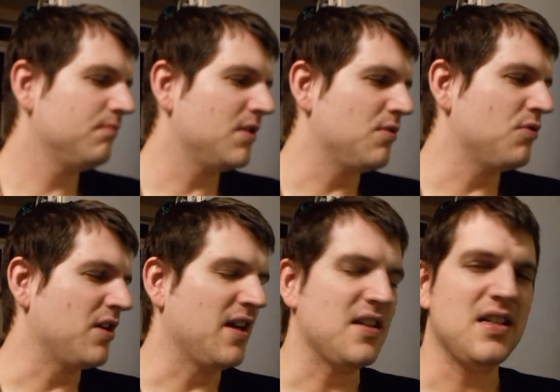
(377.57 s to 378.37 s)
You
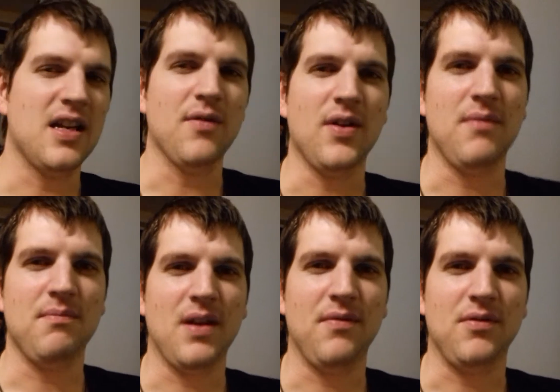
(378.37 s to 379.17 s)
wouldn't get sick of it
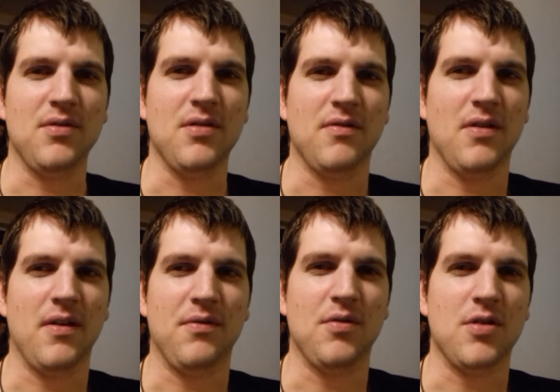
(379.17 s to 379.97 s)
after
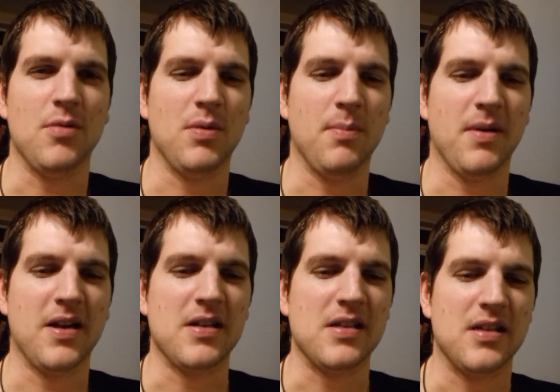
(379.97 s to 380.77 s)
a couple of
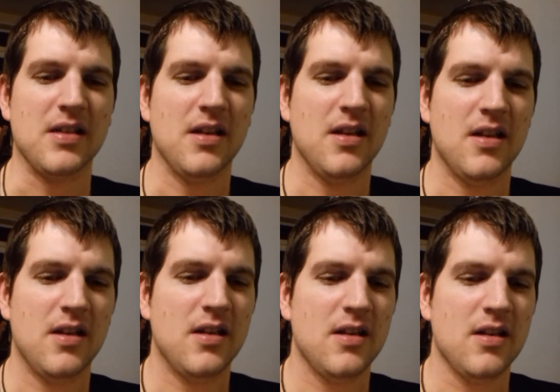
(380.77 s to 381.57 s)
pints.
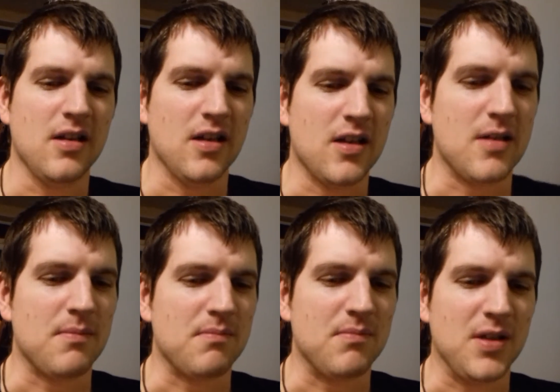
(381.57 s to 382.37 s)

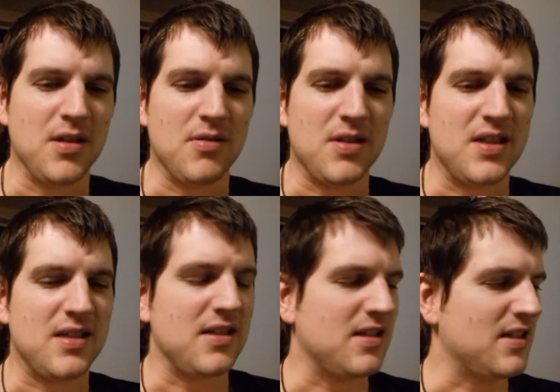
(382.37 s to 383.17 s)
You know, it
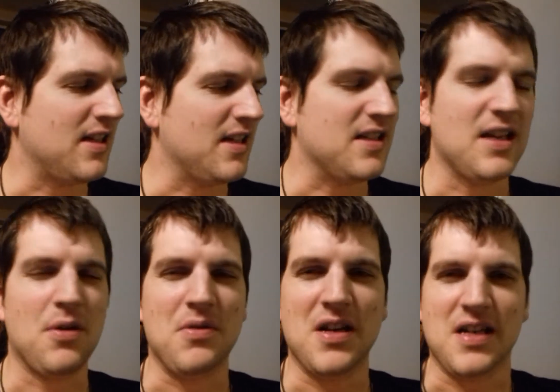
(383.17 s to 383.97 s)
slides
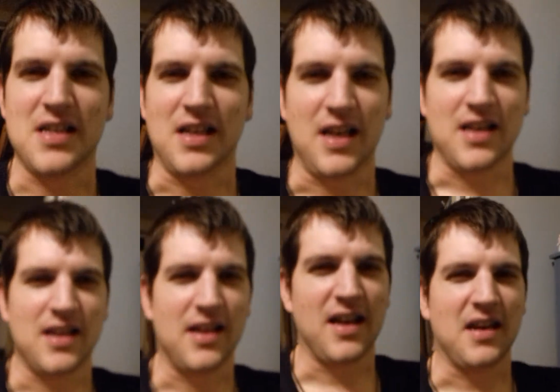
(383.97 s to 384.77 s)
down nicely,
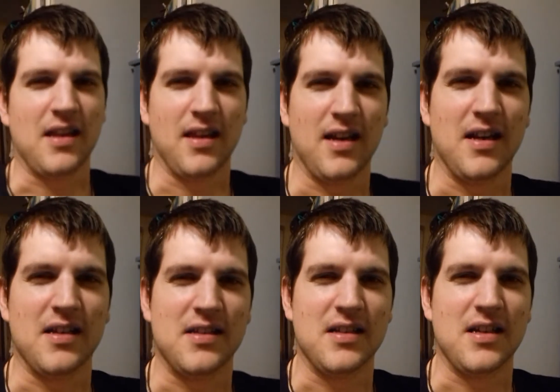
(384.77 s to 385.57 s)
that kind of thing.
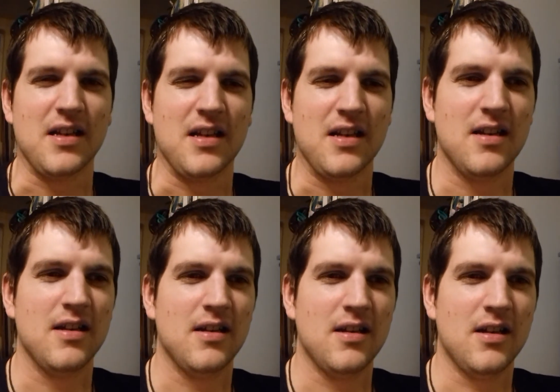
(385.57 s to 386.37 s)
It's
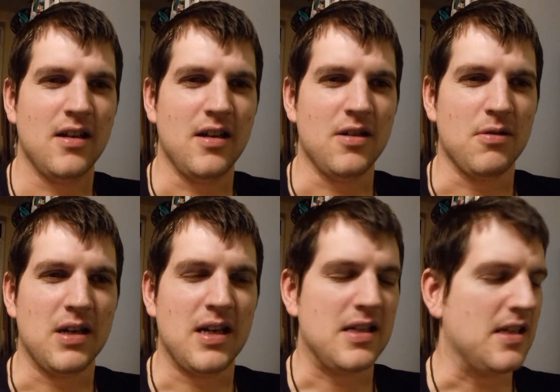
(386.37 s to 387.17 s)
you know, a
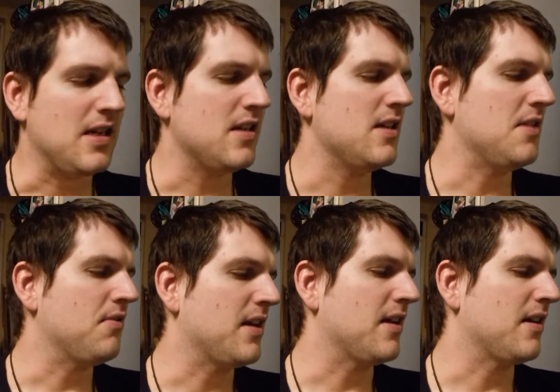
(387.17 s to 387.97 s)
nice easy
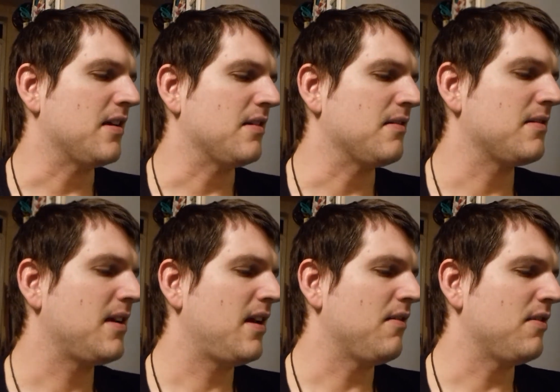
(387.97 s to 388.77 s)
drinker, and
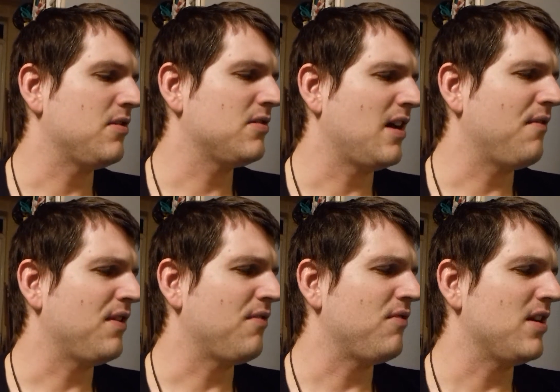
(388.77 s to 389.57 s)
kind of, it does have
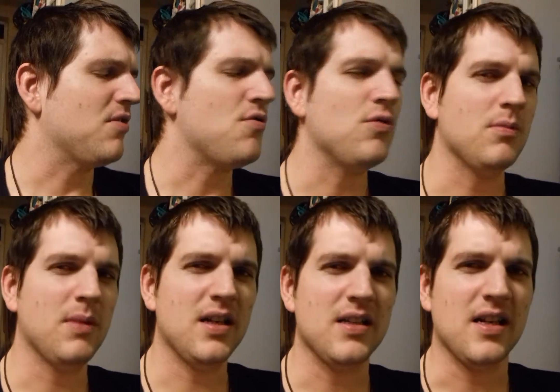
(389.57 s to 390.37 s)
that really old
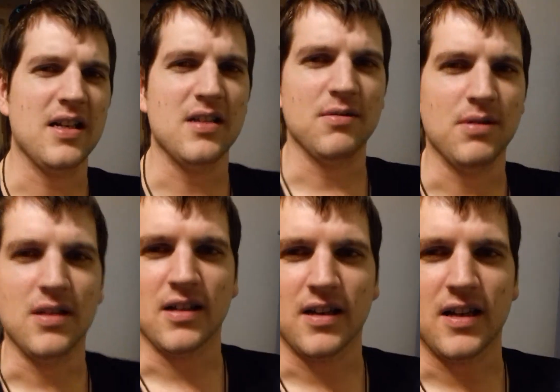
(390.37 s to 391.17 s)
man taste to it
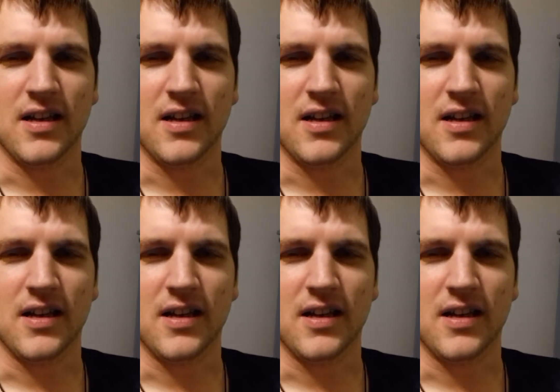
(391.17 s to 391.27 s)
that